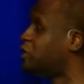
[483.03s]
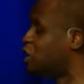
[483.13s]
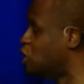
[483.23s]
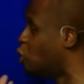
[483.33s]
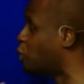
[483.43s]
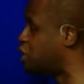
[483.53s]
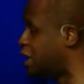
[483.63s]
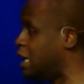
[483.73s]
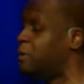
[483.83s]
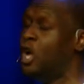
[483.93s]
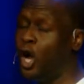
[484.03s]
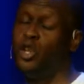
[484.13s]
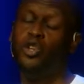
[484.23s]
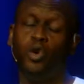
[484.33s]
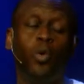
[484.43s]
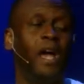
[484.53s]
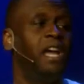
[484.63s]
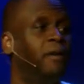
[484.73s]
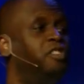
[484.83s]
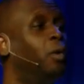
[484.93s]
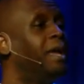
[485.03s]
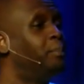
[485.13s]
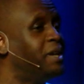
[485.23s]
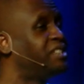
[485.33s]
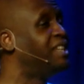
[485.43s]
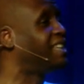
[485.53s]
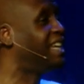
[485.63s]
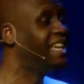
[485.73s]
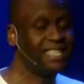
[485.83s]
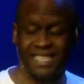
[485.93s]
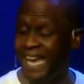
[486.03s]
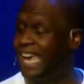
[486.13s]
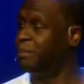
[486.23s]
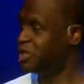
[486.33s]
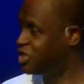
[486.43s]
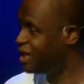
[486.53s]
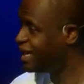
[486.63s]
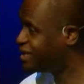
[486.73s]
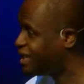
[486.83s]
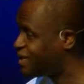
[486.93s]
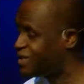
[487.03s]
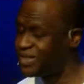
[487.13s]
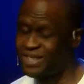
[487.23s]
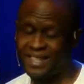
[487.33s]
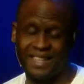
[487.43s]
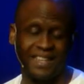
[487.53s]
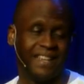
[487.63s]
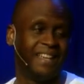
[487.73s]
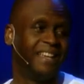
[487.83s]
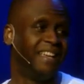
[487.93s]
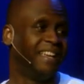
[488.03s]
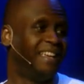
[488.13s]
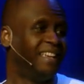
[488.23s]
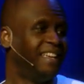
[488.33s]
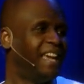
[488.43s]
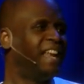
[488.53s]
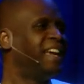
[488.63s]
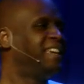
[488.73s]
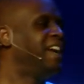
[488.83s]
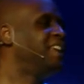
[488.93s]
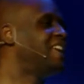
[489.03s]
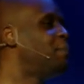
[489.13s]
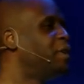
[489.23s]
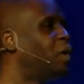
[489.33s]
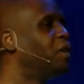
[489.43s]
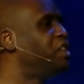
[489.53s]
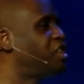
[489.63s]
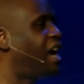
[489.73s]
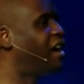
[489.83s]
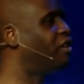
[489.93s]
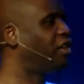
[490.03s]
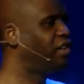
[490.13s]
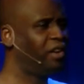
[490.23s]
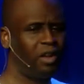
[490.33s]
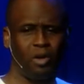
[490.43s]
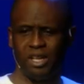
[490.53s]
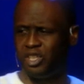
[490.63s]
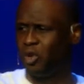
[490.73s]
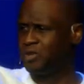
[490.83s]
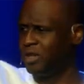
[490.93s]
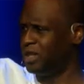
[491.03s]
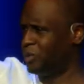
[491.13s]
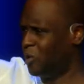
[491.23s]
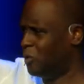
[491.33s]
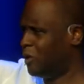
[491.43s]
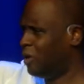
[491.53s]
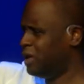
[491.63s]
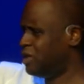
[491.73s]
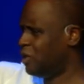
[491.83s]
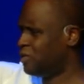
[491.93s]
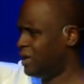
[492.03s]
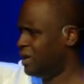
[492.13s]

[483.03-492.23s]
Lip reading: is a new regime, a new way of doing business, and his name is Jesus. And I get it. I'm an only child. Are there only children in the room? Only children.